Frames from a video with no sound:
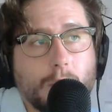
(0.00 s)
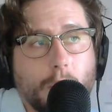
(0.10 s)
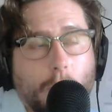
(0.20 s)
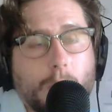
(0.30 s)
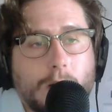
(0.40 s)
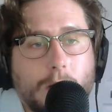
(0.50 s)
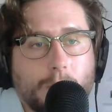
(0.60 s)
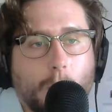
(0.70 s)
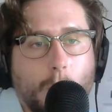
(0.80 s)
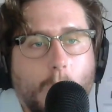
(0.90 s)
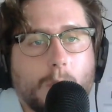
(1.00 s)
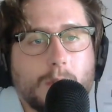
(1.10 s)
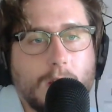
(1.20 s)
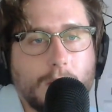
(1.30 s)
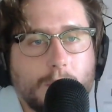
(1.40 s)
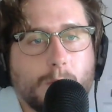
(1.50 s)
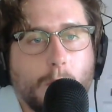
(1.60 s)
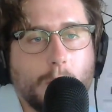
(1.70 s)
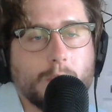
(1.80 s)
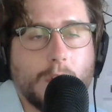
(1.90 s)
currently on the roads. Like there's
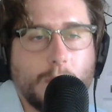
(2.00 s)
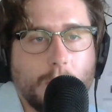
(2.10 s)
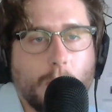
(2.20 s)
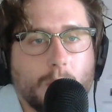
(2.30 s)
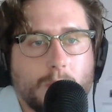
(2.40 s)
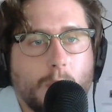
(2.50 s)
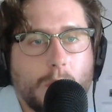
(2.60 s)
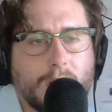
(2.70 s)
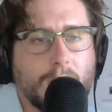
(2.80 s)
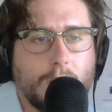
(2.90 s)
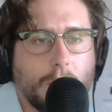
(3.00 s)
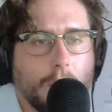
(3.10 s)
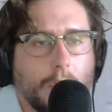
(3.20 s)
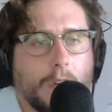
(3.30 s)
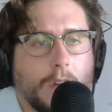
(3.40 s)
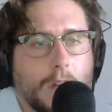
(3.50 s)
more Renault Zoe than any other.